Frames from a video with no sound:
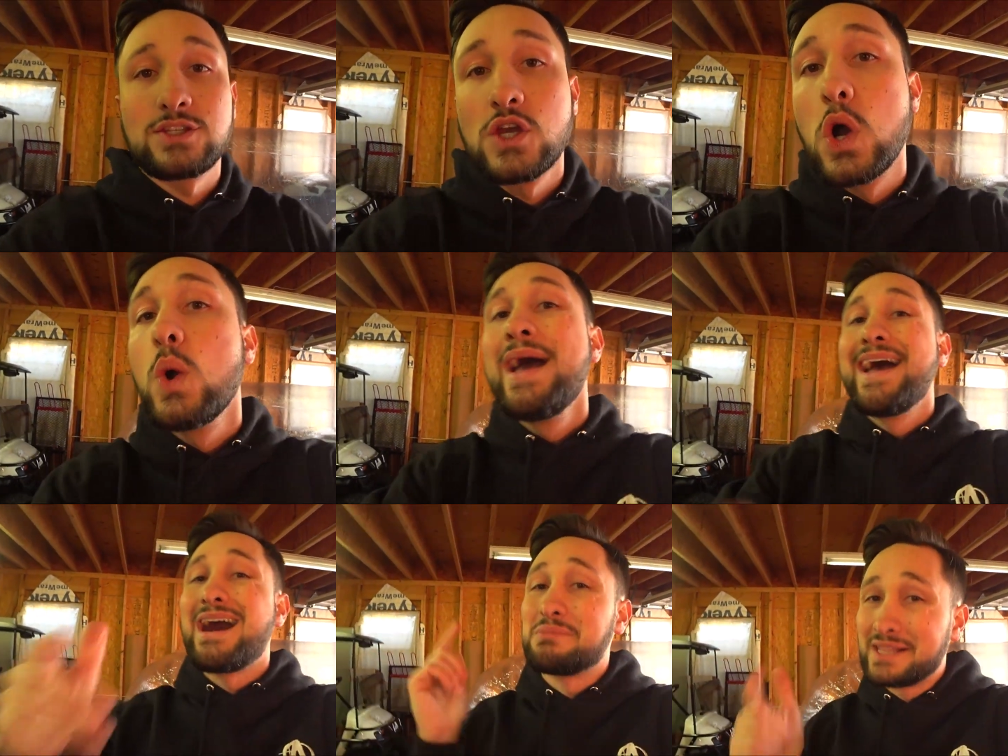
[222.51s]
So
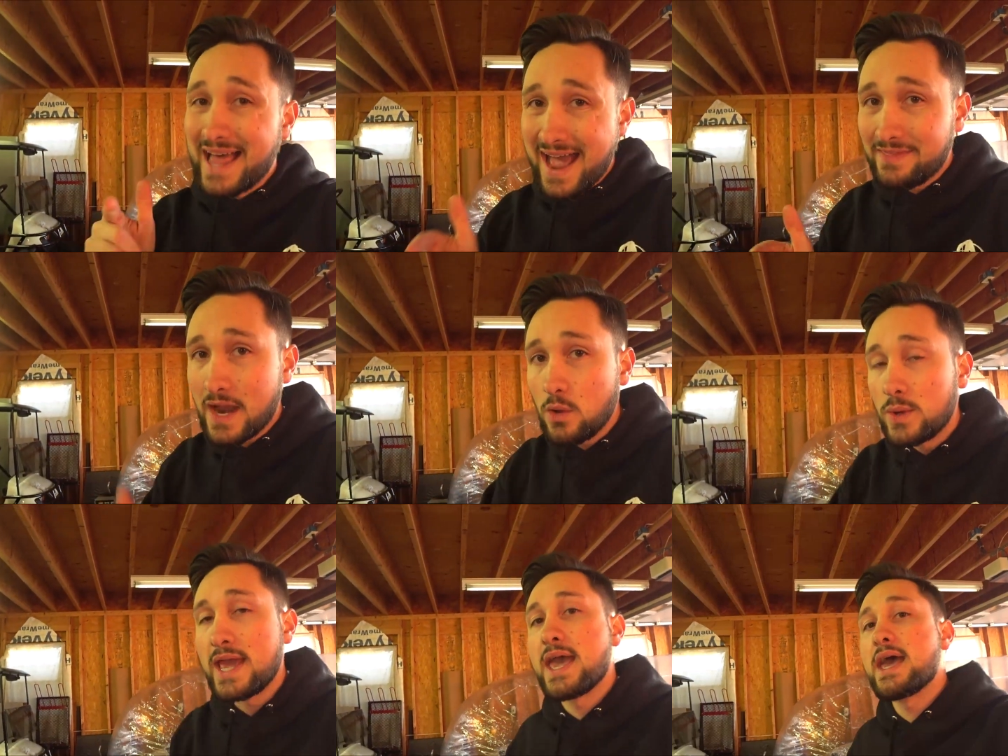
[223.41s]
I'm glad that I
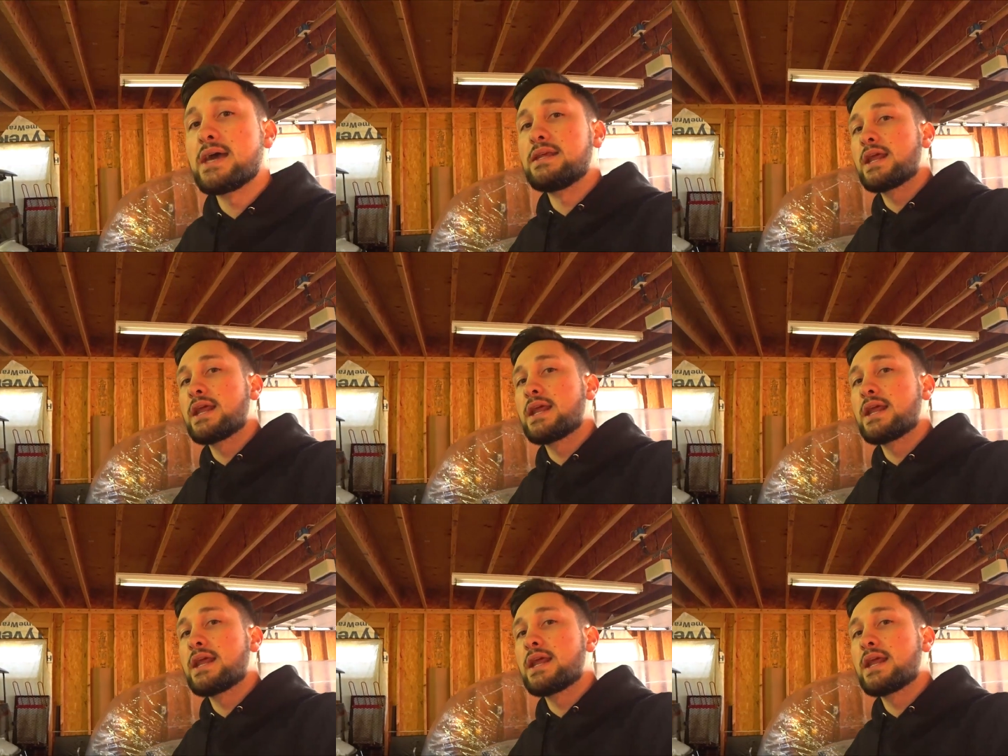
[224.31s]
went ahead,